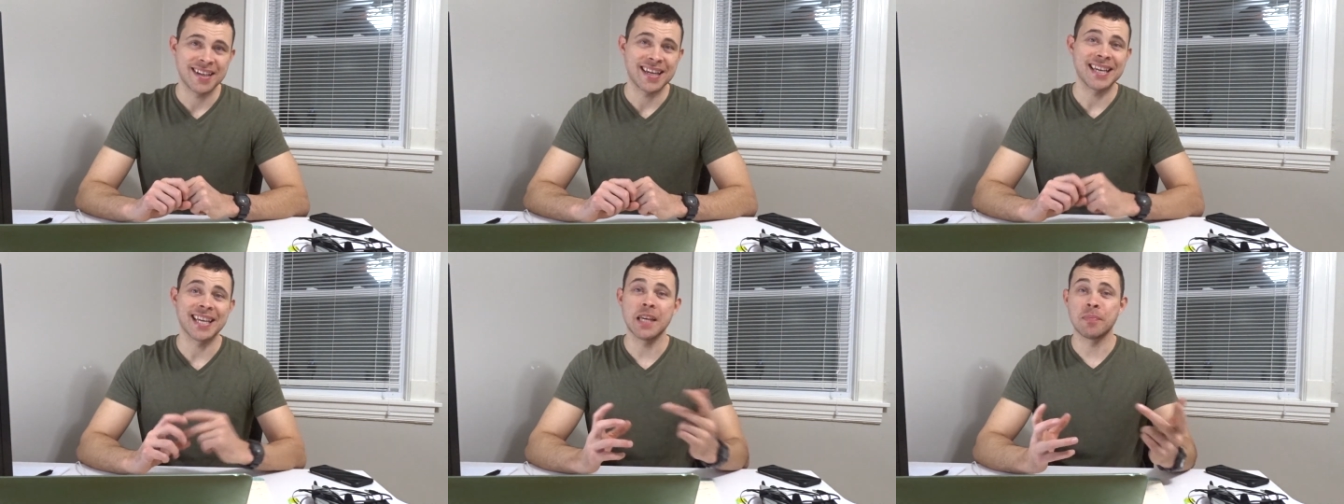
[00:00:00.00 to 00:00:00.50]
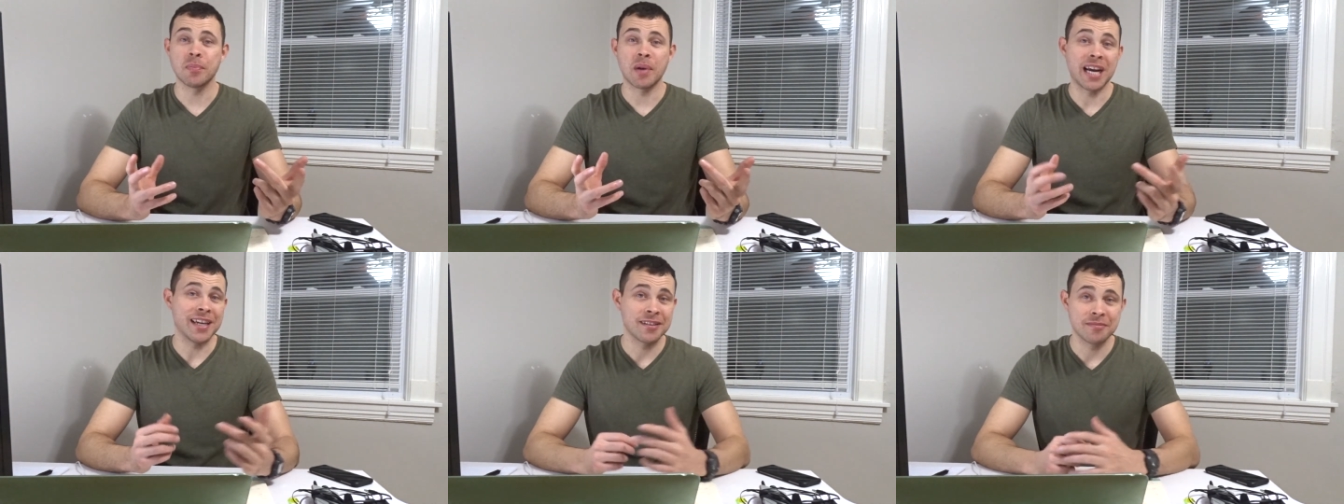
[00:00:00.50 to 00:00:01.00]
and keep in
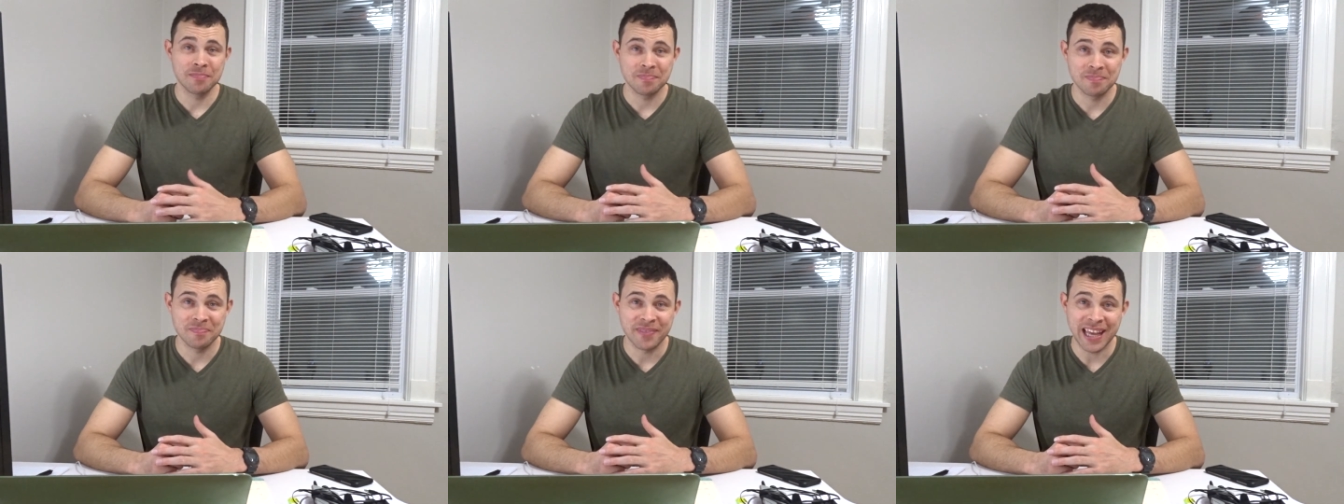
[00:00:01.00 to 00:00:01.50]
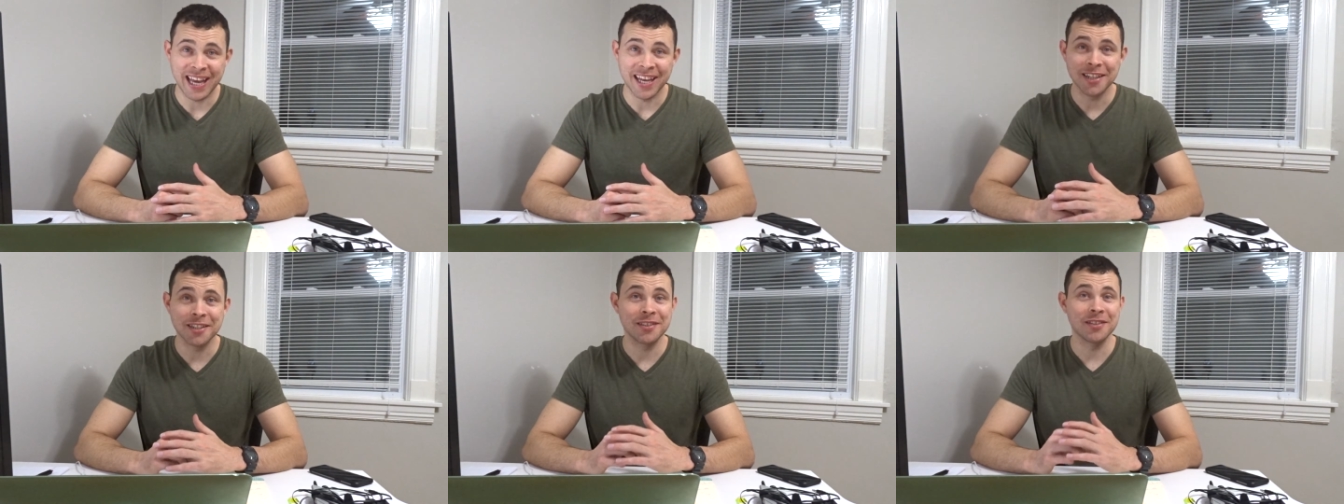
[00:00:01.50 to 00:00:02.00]
mind
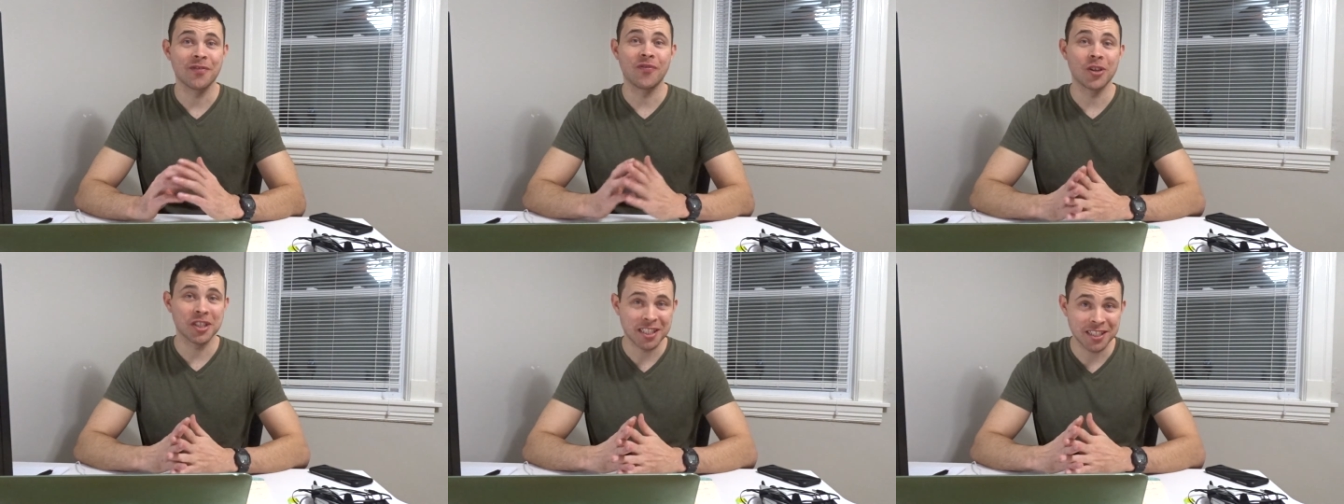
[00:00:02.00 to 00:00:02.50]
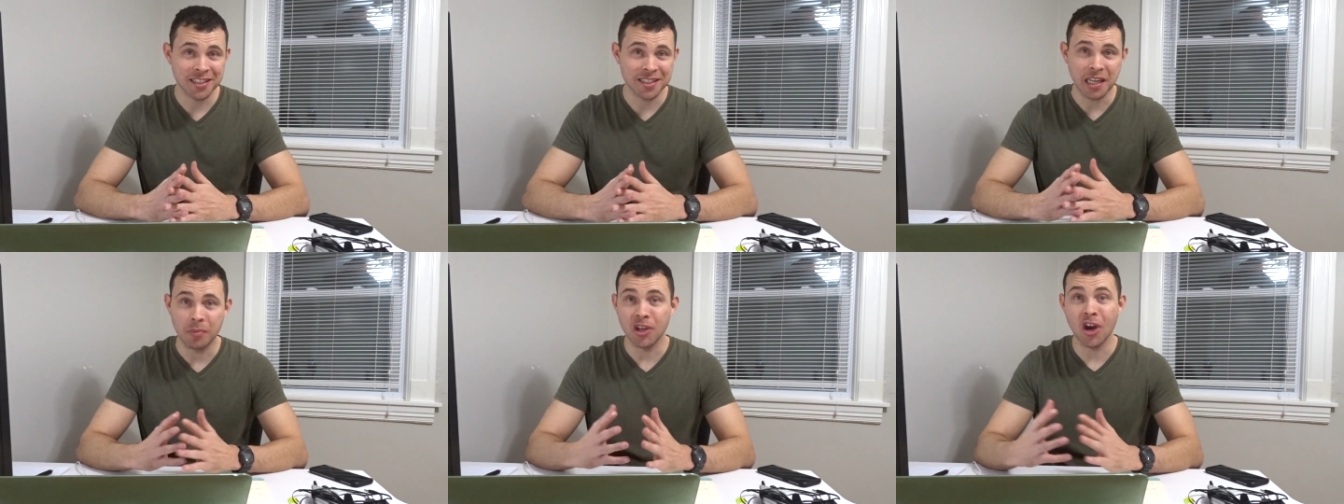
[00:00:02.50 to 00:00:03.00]
that your first deal is
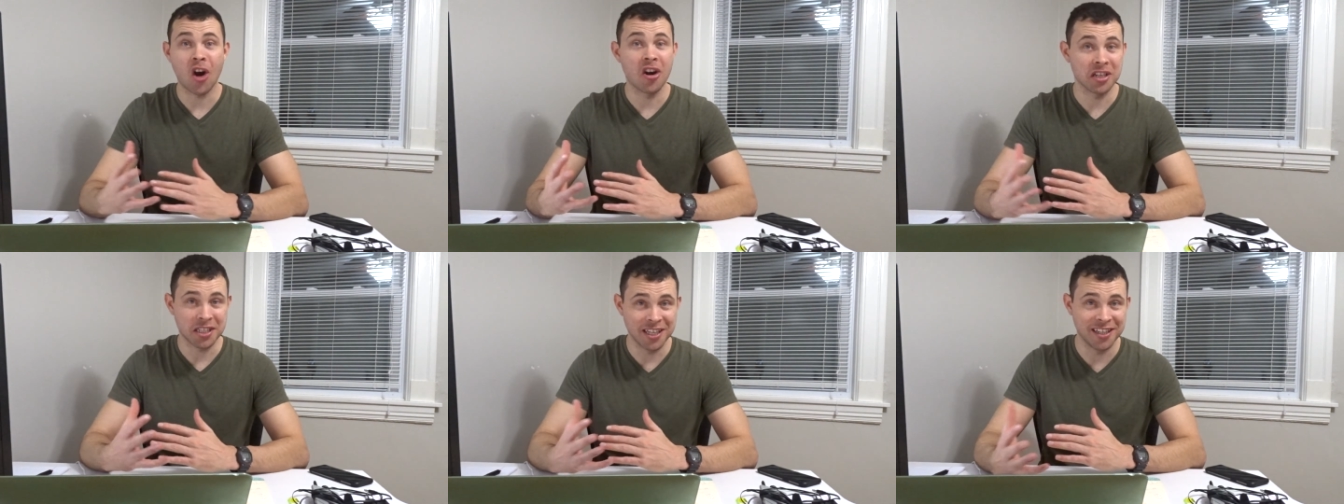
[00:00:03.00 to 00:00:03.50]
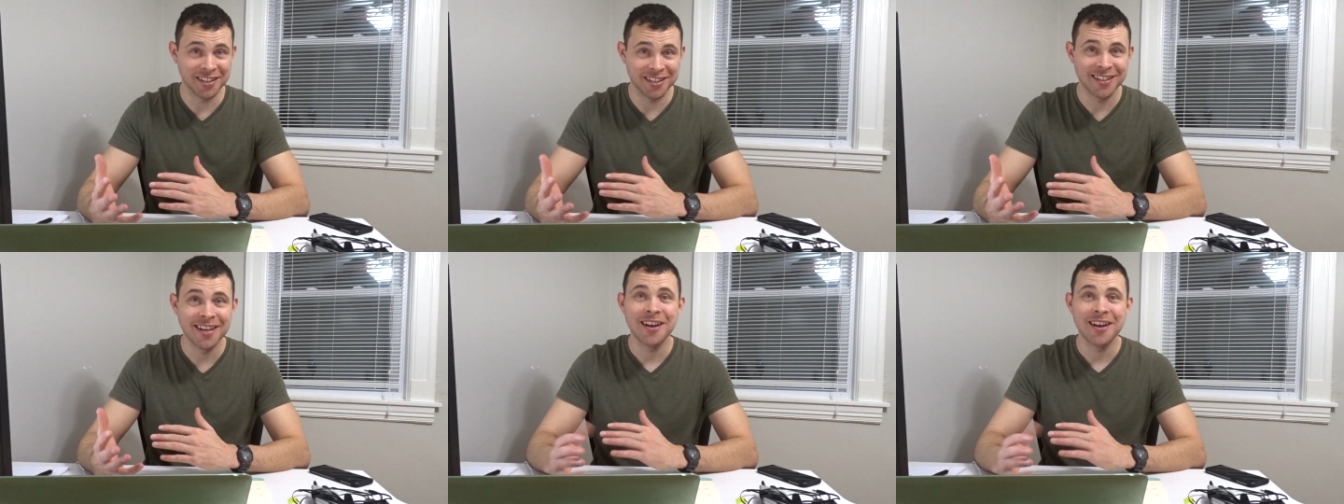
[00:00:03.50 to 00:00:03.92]
going to be your hardest deal